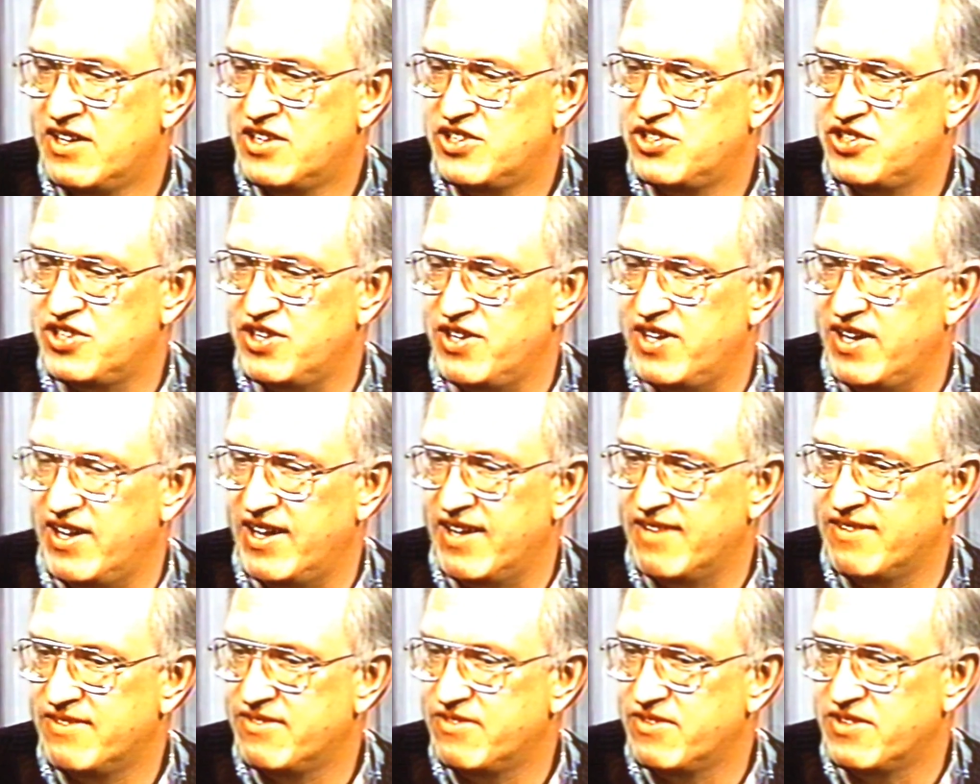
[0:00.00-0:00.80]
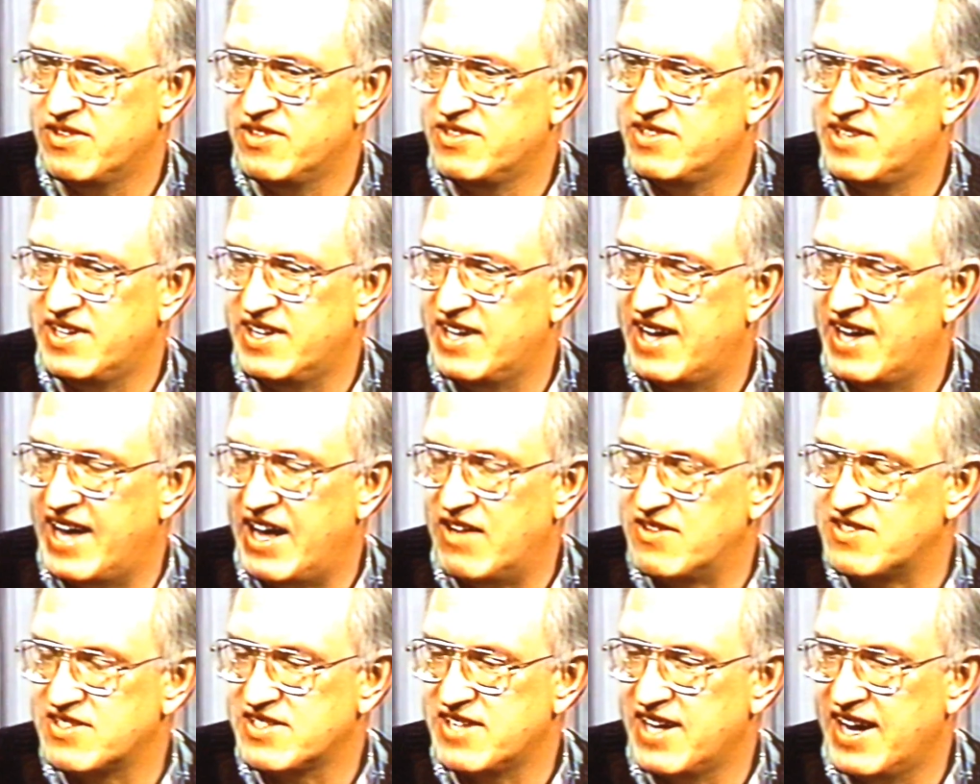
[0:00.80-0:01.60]
She
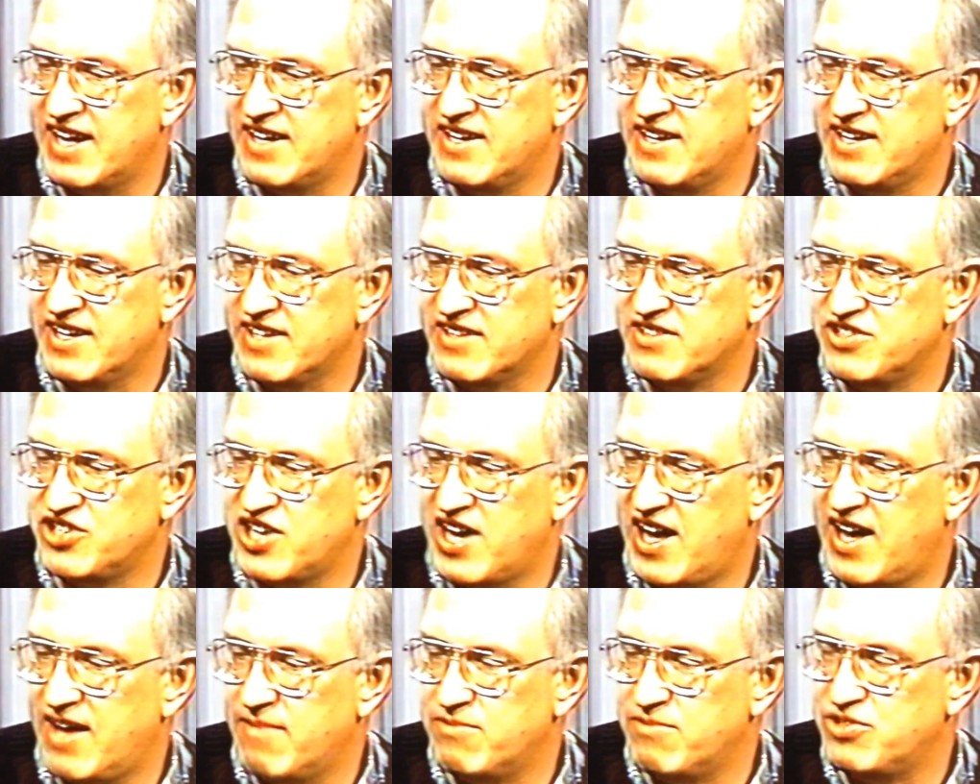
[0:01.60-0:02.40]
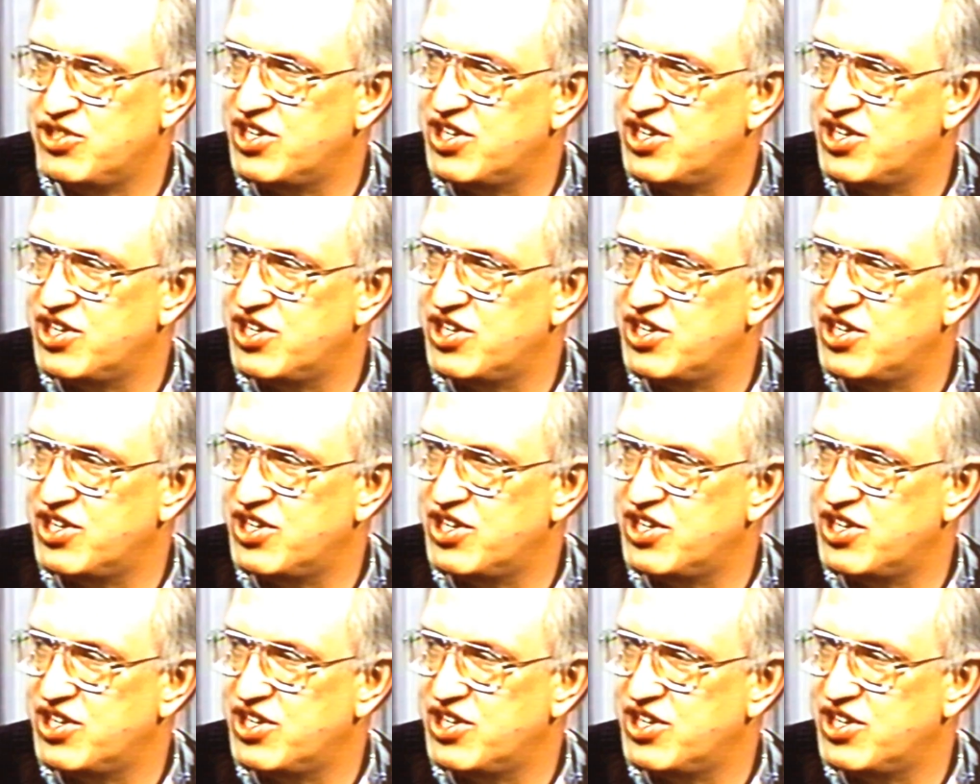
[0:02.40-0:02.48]
outstanding job.